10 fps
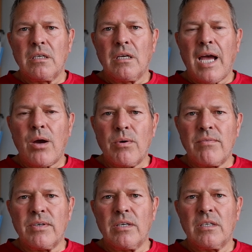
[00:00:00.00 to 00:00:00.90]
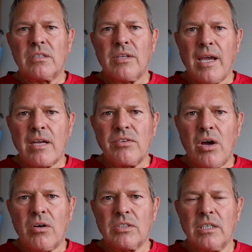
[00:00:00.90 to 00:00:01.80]
However, they
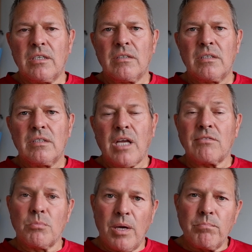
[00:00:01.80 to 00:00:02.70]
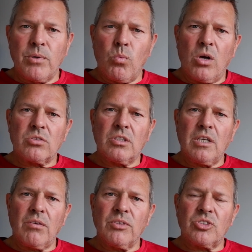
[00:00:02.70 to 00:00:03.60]
ignored it. I remember watching
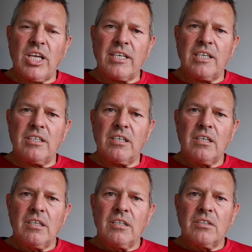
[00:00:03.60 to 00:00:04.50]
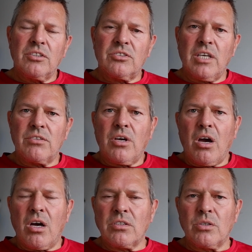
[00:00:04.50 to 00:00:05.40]
it on the Senate. They said,
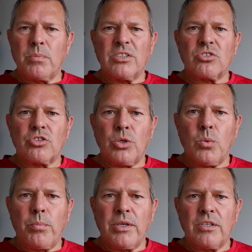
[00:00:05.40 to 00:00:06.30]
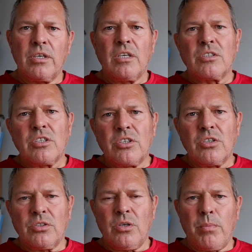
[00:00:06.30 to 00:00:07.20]
oh, you're a bit stupid, you
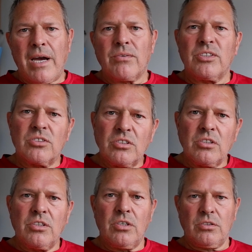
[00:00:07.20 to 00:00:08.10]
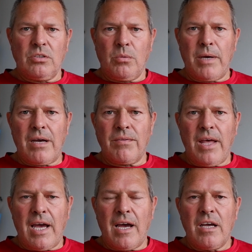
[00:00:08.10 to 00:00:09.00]
don't know about this and you don't know about
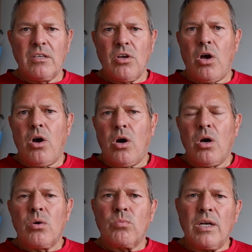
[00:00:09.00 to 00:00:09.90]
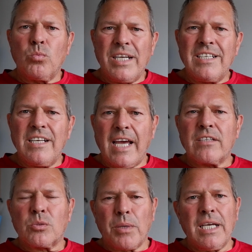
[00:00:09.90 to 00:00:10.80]
that. Or, well, we didn't
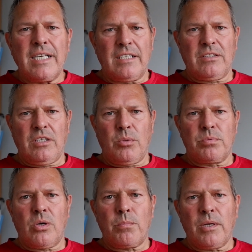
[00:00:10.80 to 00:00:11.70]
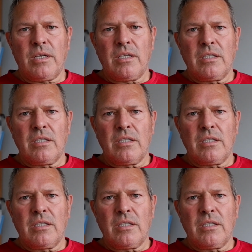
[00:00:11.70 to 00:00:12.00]
explain it to you properly.